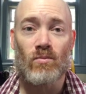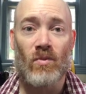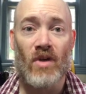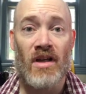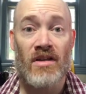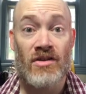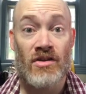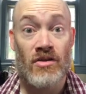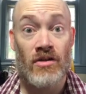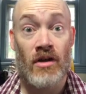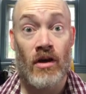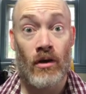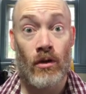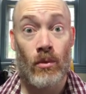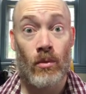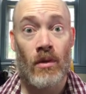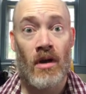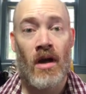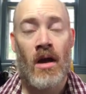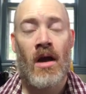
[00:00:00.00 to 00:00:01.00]

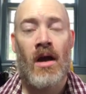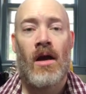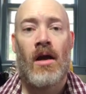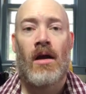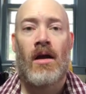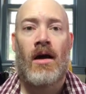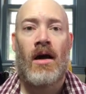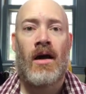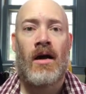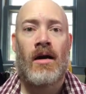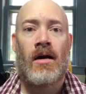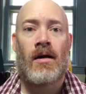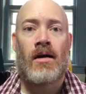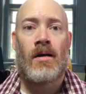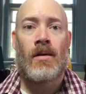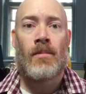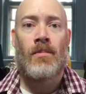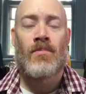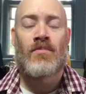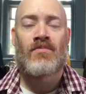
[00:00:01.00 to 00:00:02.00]
So
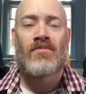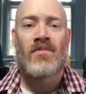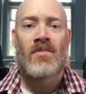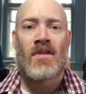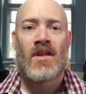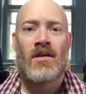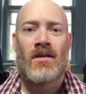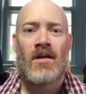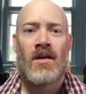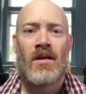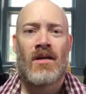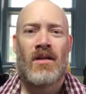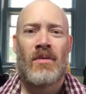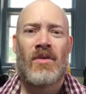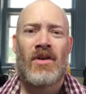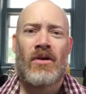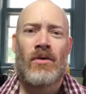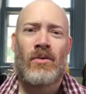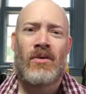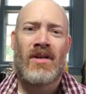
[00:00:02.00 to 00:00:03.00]
let me
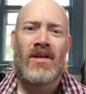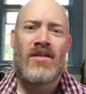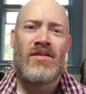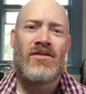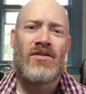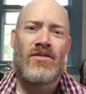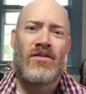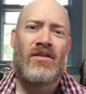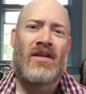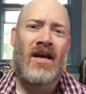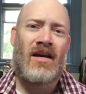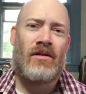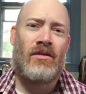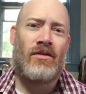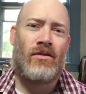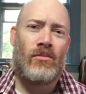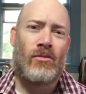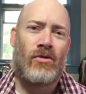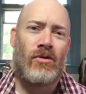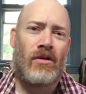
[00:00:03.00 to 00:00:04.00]
go into that a
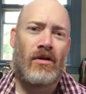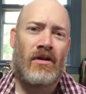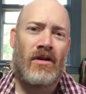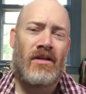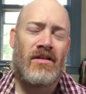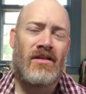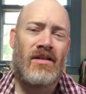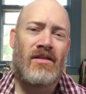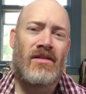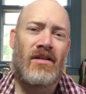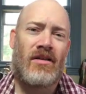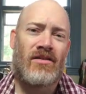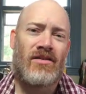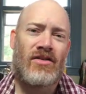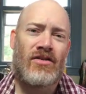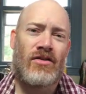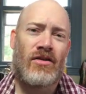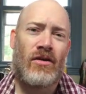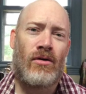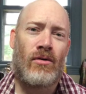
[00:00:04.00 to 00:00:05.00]
little more in detail.
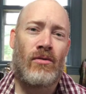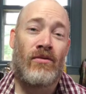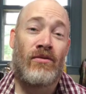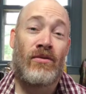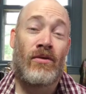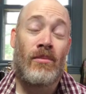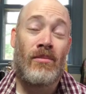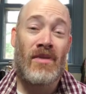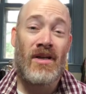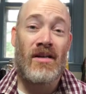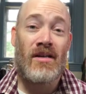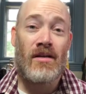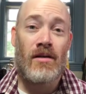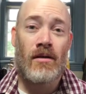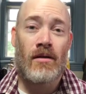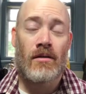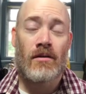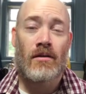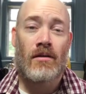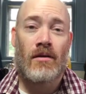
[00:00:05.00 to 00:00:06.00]
So for me,
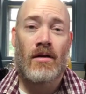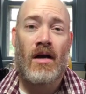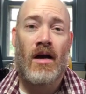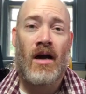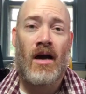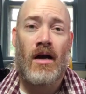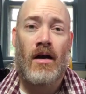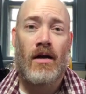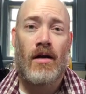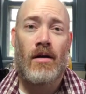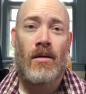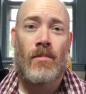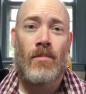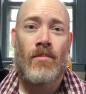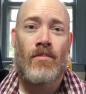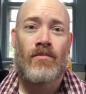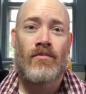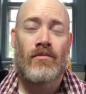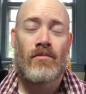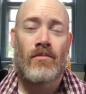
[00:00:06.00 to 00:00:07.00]

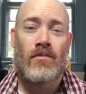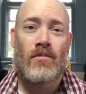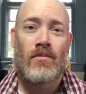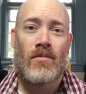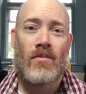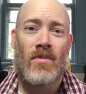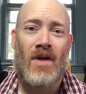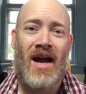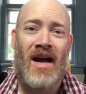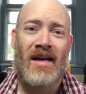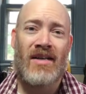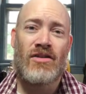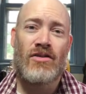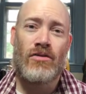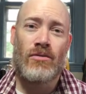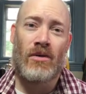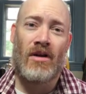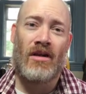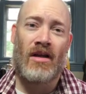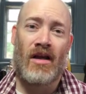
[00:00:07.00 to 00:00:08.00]
I
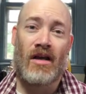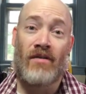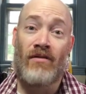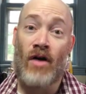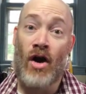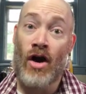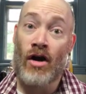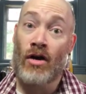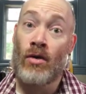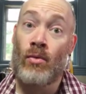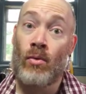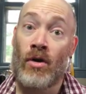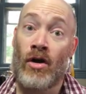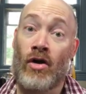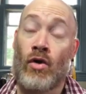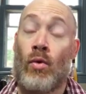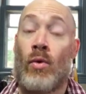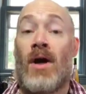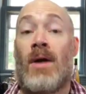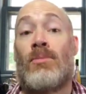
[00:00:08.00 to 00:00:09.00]
do a lot of
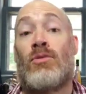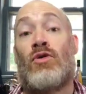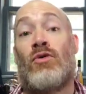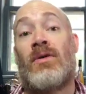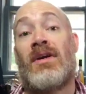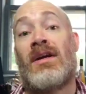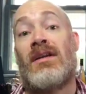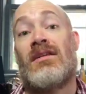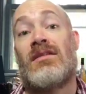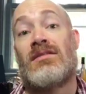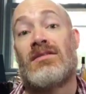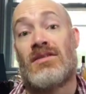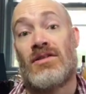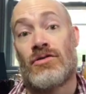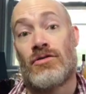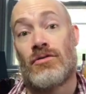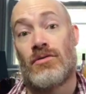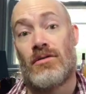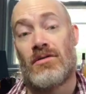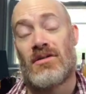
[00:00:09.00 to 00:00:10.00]
artwork where I'm creating
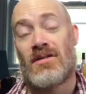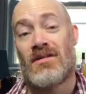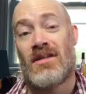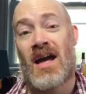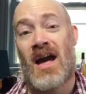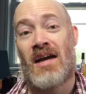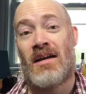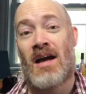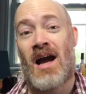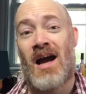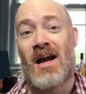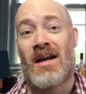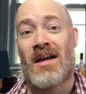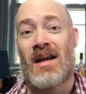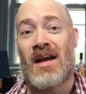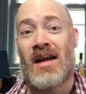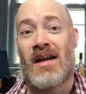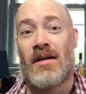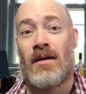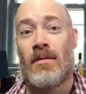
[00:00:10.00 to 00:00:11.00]
sigils that I
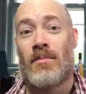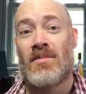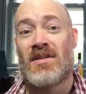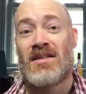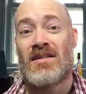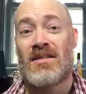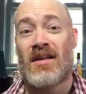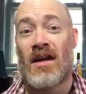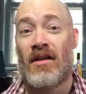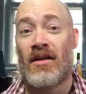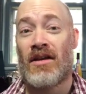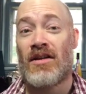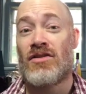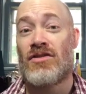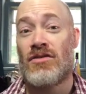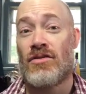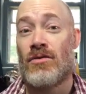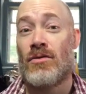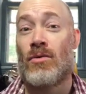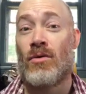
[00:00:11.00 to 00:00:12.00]
am selling
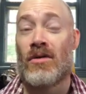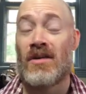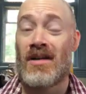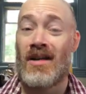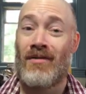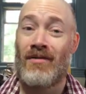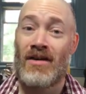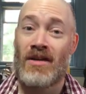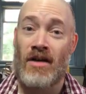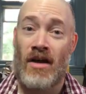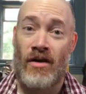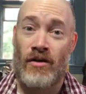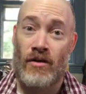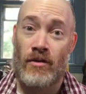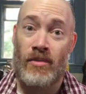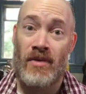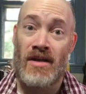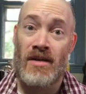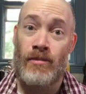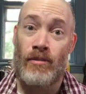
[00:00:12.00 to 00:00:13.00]
to or giving to other
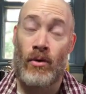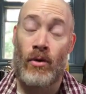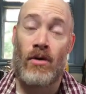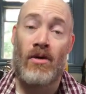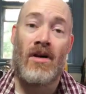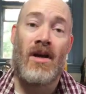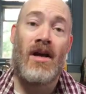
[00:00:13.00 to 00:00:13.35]
people.